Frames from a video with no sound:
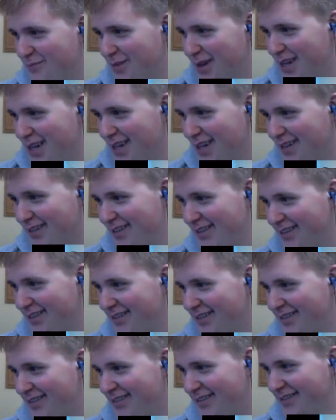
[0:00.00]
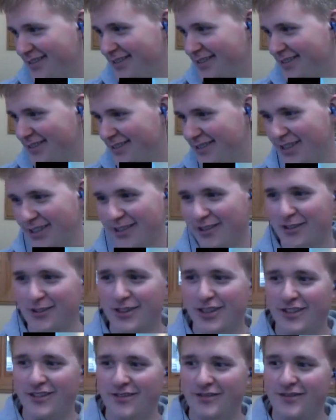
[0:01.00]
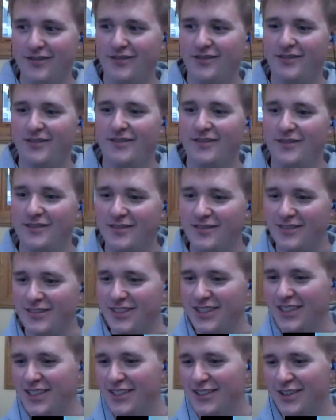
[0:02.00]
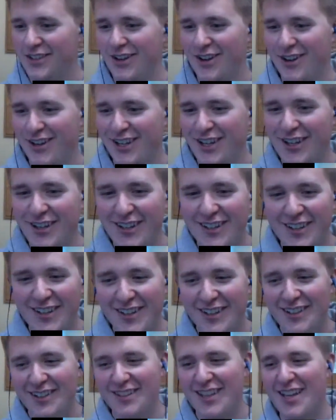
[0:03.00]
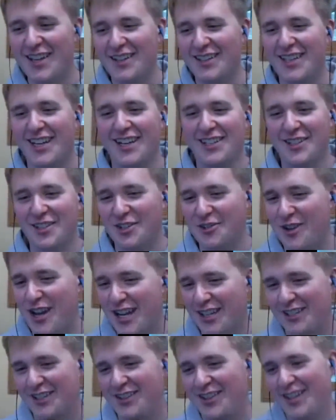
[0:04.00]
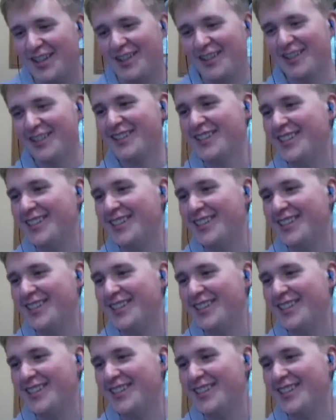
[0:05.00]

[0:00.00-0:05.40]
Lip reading: Ban. There, okay. Sorry. Got distracted there.